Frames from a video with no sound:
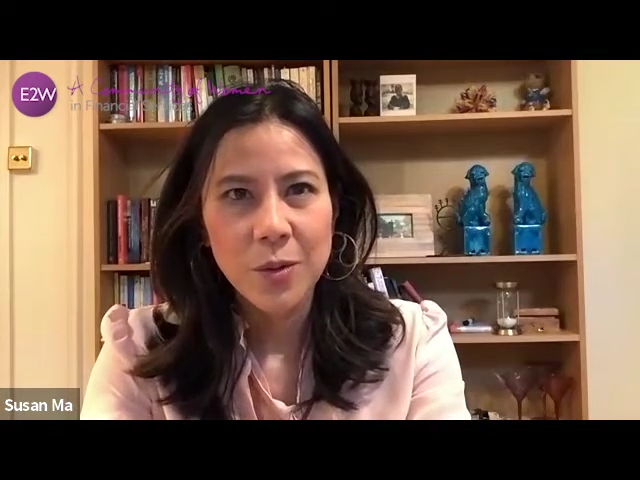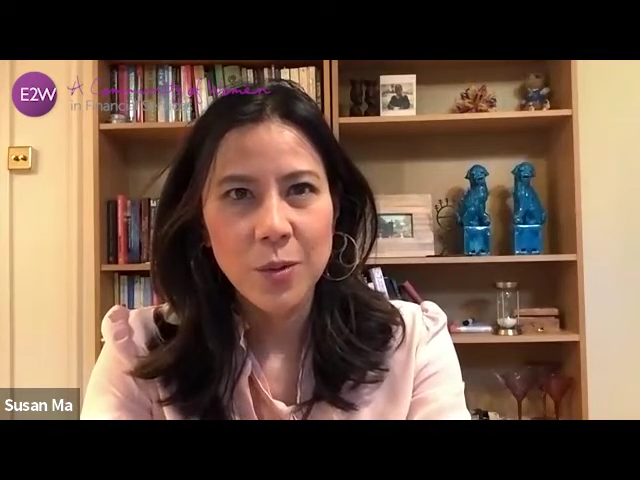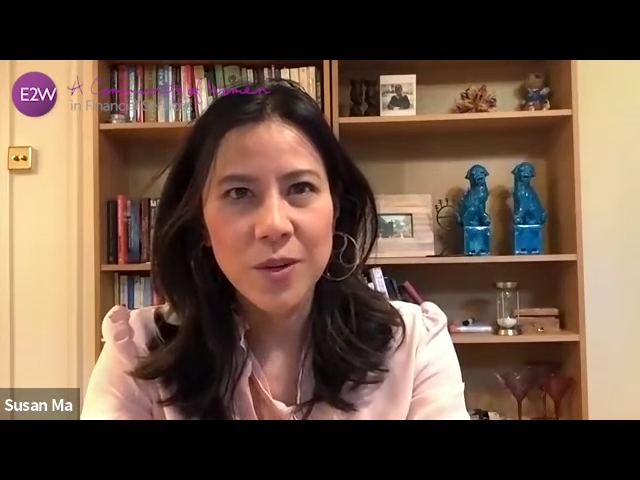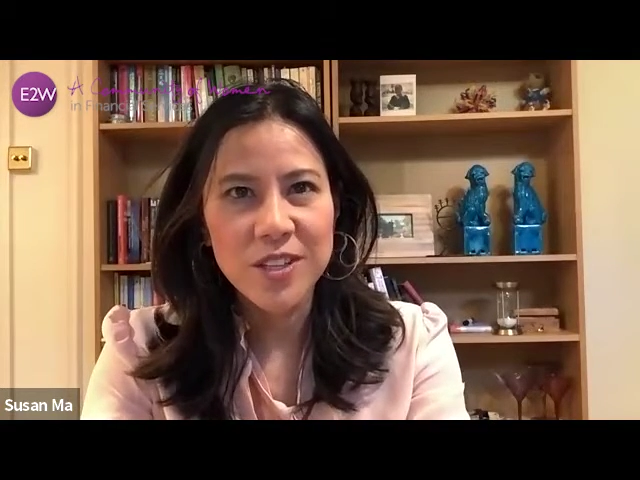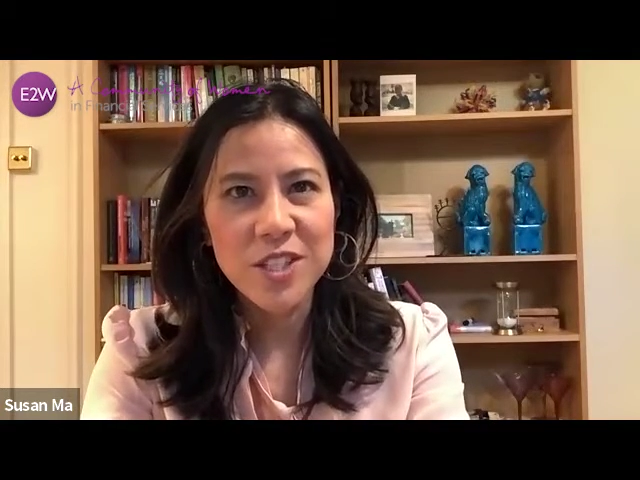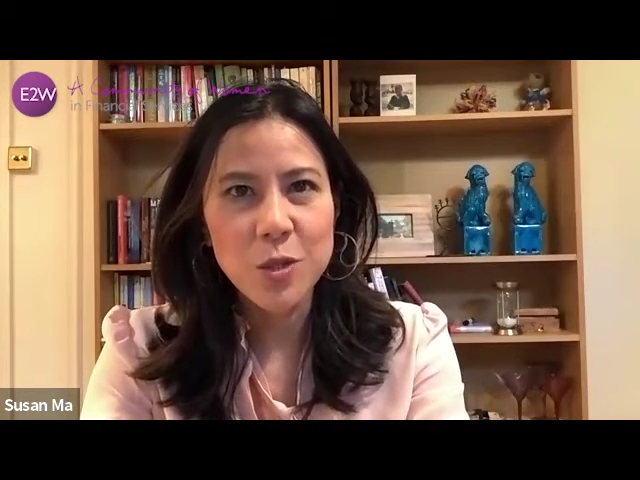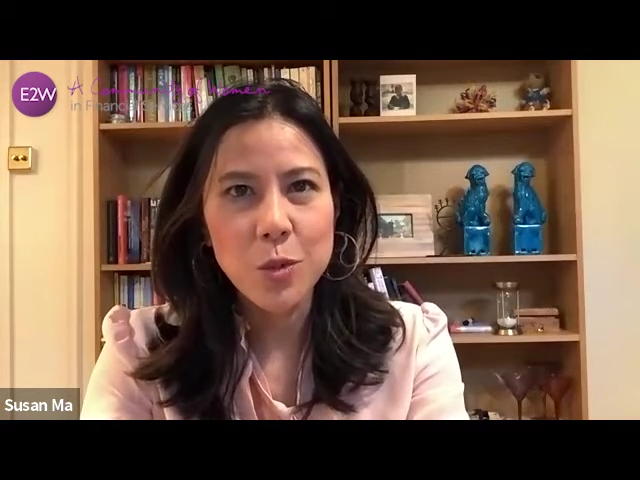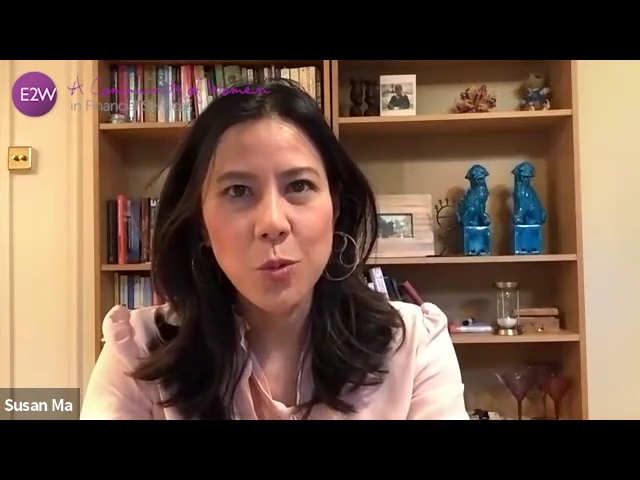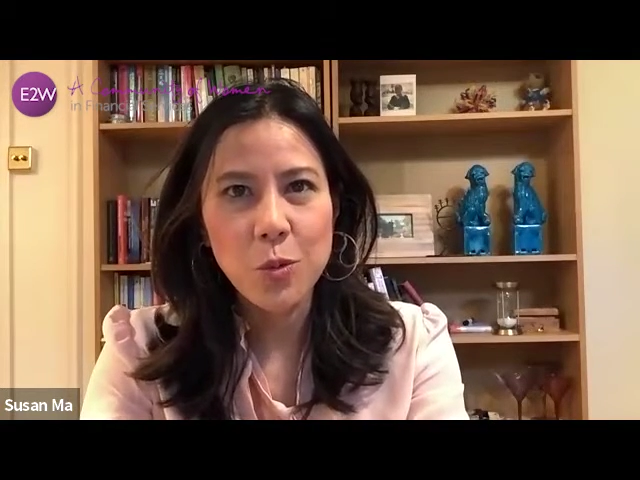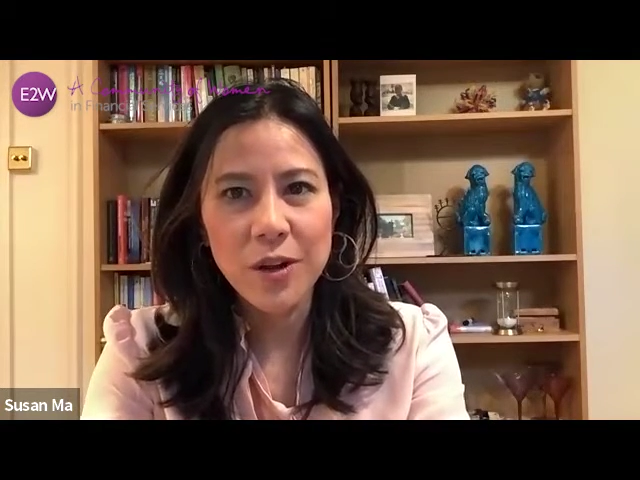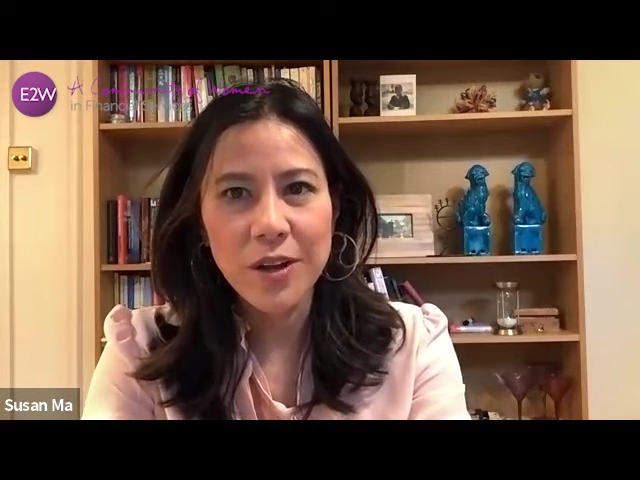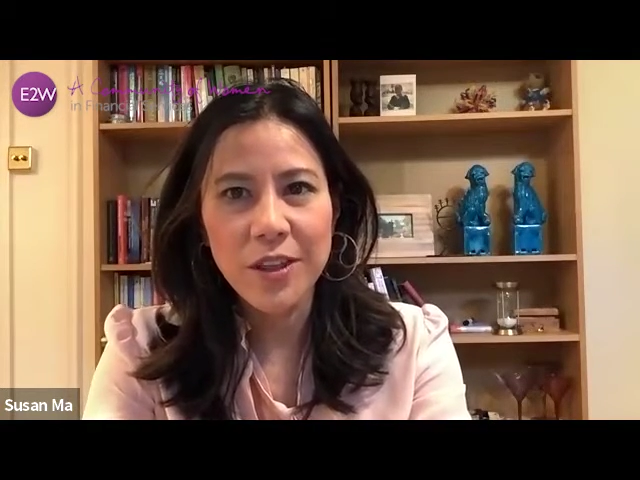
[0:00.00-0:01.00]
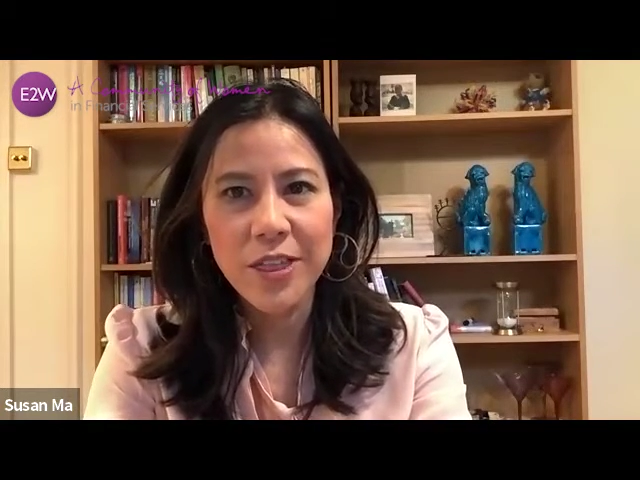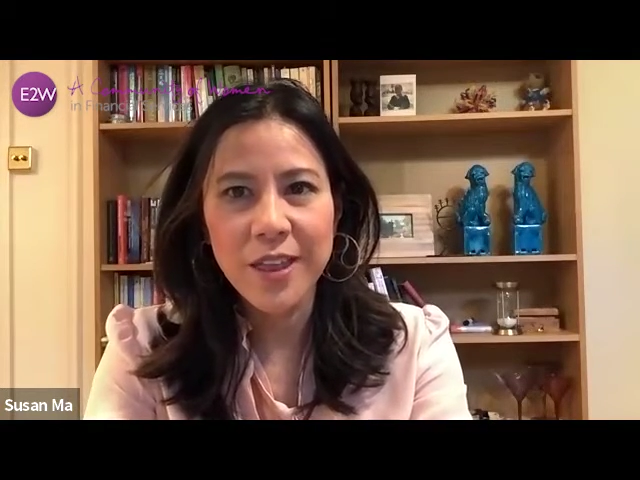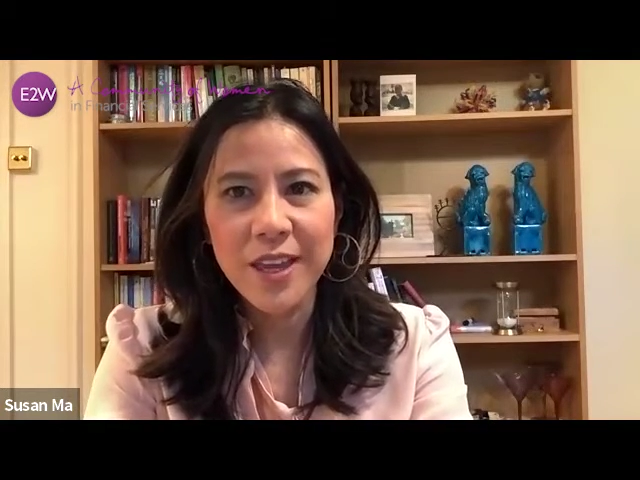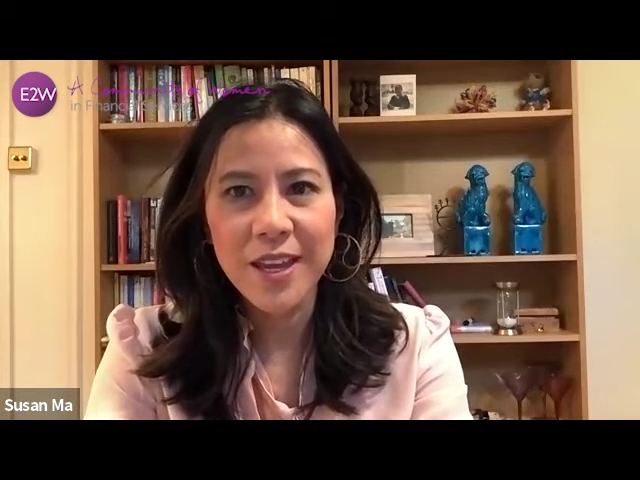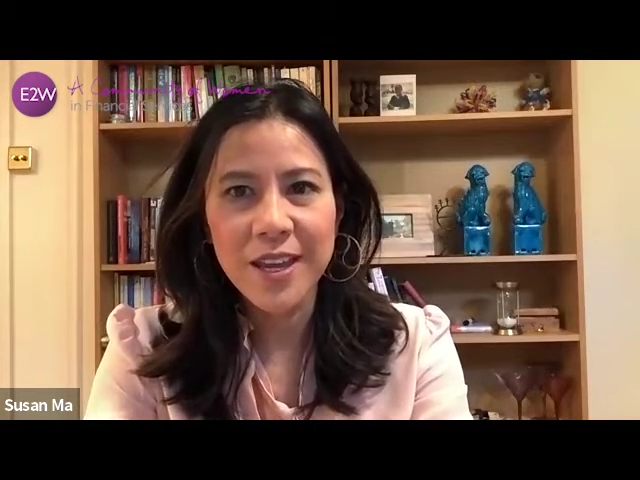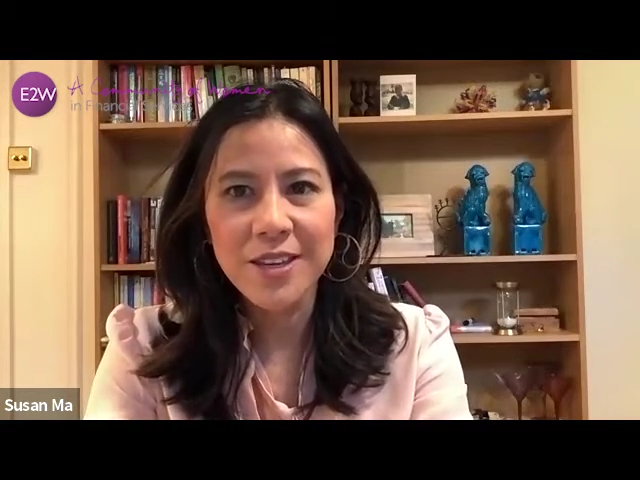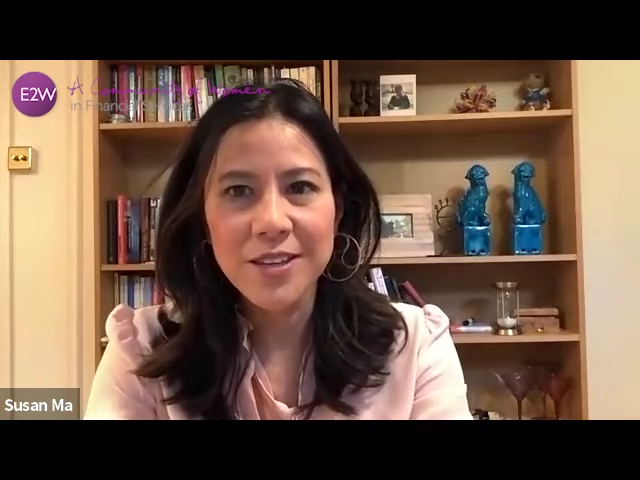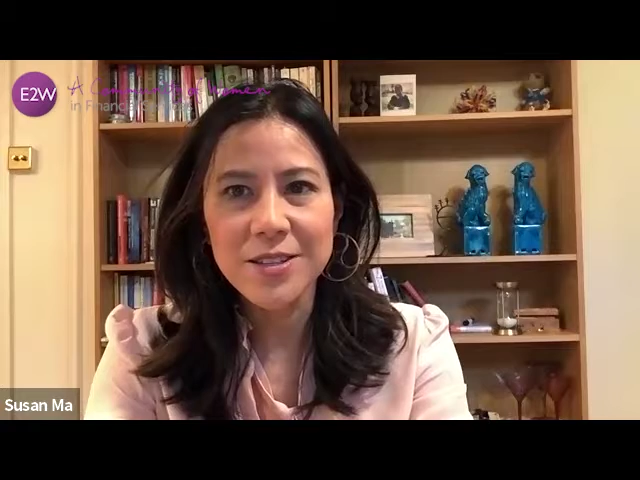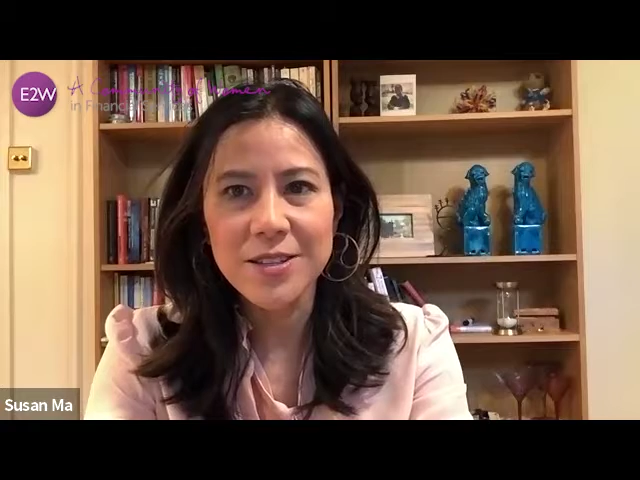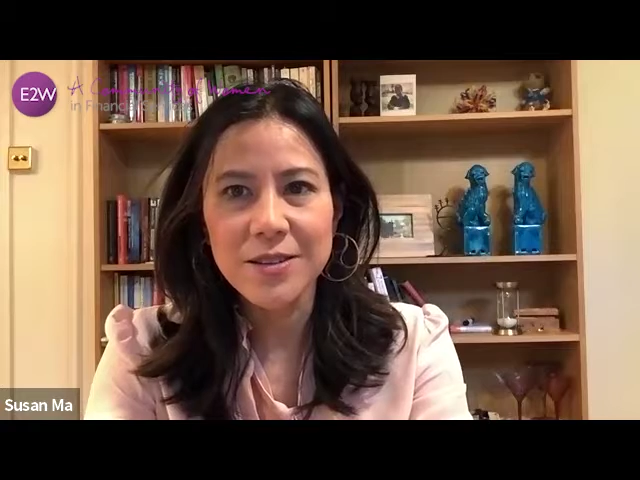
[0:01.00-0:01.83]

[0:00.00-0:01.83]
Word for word: What's worthy